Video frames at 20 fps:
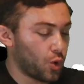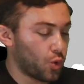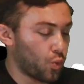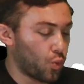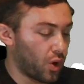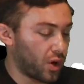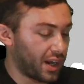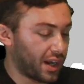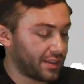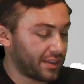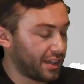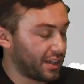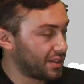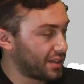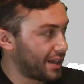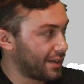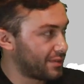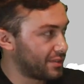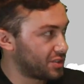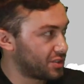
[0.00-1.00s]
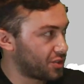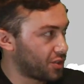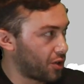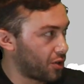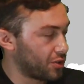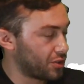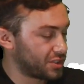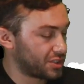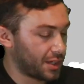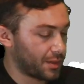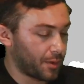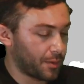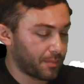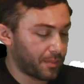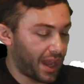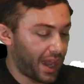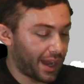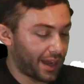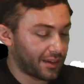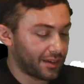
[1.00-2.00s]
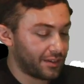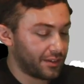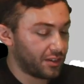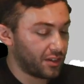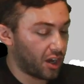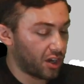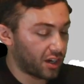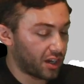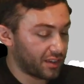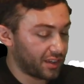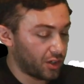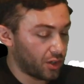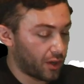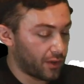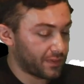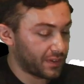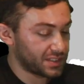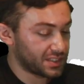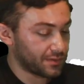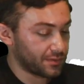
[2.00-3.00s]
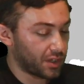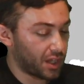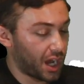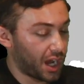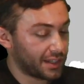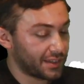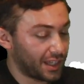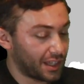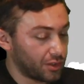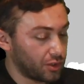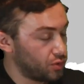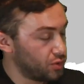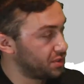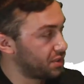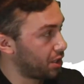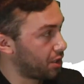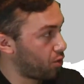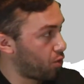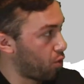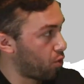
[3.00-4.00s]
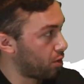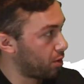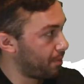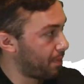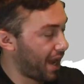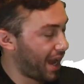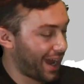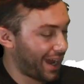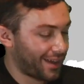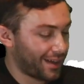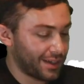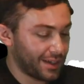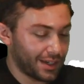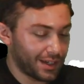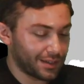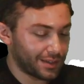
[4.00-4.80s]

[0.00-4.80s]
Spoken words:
1 out of the 11 starters coming back. None on the offensive line. They lose their quarterback.